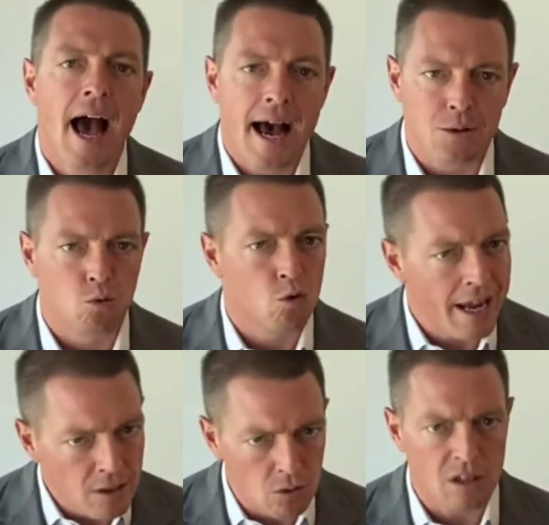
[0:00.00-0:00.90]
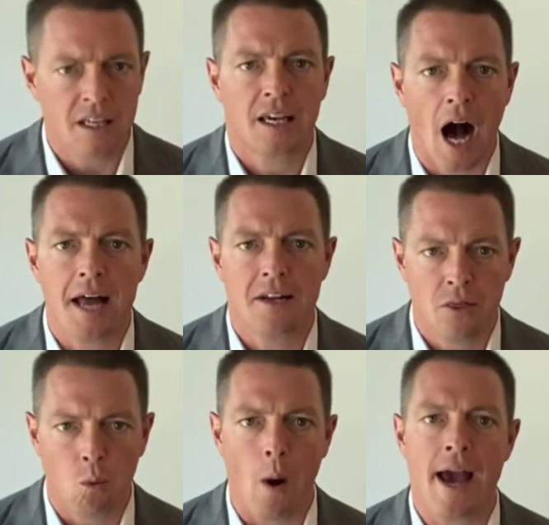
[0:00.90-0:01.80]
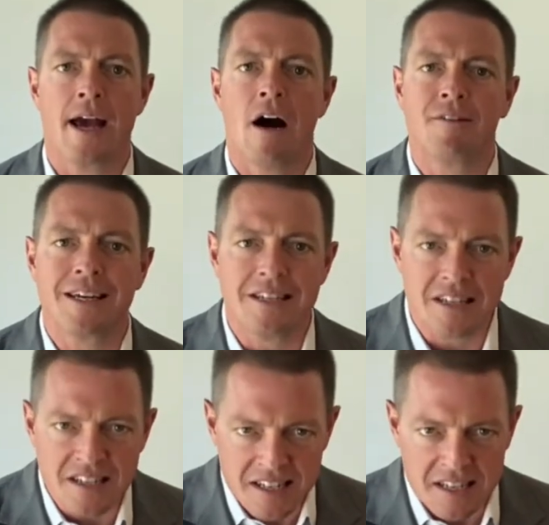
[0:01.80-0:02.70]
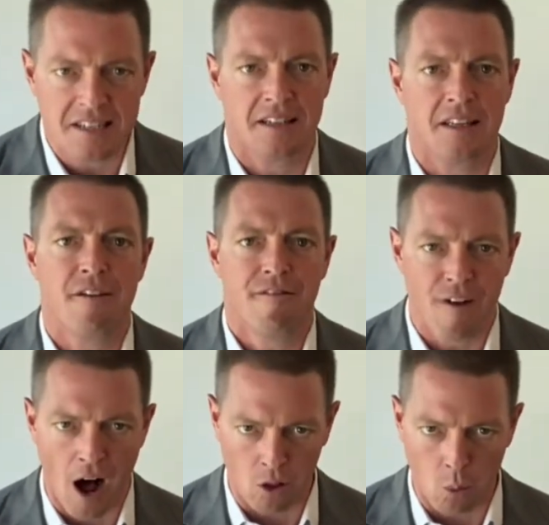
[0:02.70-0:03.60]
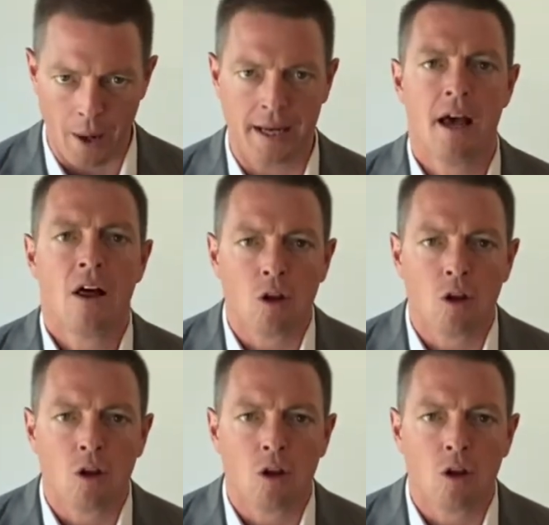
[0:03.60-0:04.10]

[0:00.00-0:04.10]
has regularly gotten in the way of consistently following